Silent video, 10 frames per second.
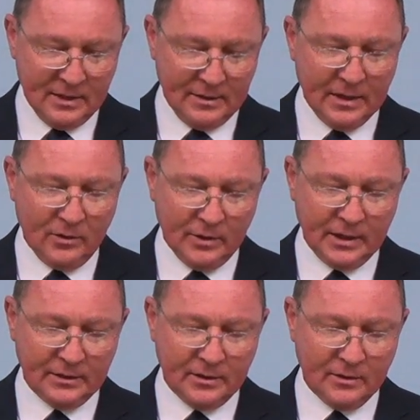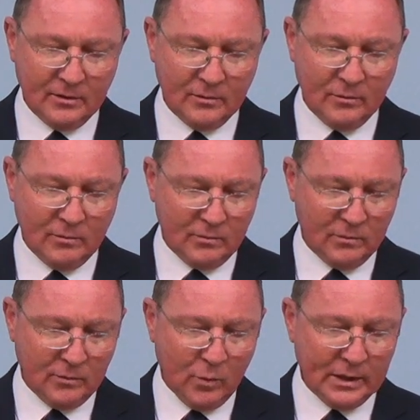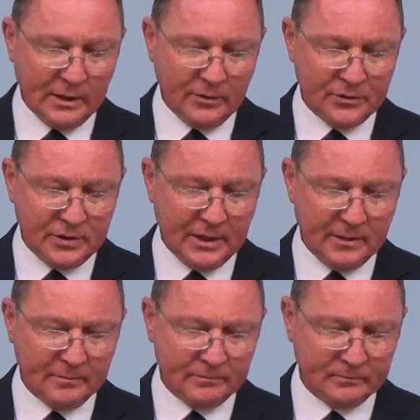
They don't look at the one little sin.